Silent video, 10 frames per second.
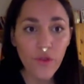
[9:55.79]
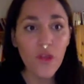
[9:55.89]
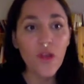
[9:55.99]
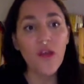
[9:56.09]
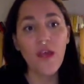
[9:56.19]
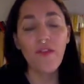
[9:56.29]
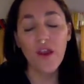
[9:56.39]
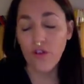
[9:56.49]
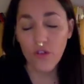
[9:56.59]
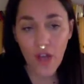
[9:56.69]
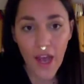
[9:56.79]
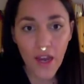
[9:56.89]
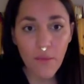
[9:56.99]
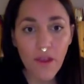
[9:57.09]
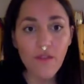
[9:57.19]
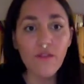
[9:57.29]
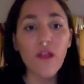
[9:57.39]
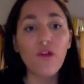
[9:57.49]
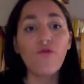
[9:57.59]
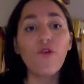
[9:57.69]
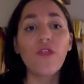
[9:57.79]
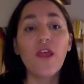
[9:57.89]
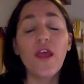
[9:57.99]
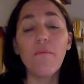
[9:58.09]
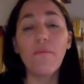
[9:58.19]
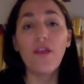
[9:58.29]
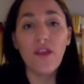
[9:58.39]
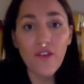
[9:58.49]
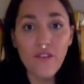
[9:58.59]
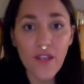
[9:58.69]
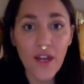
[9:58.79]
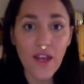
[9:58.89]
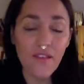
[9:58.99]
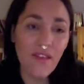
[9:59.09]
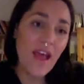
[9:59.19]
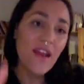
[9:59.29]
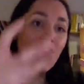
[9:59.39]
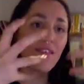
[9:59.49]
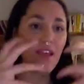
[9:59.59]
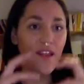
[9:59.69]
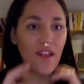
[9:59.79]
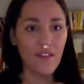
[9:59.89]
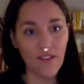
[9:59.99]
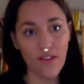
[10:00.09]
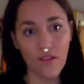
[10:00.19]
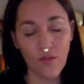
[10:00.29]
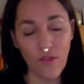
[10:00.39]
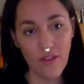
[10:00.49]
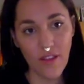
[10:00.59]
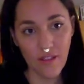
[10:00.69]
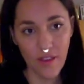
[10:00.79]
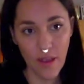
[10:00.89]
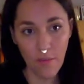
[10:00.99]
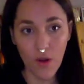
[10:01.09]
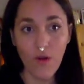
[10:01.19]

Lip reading: they are not animals, therefore they can be Christianized and integrated into the system, no?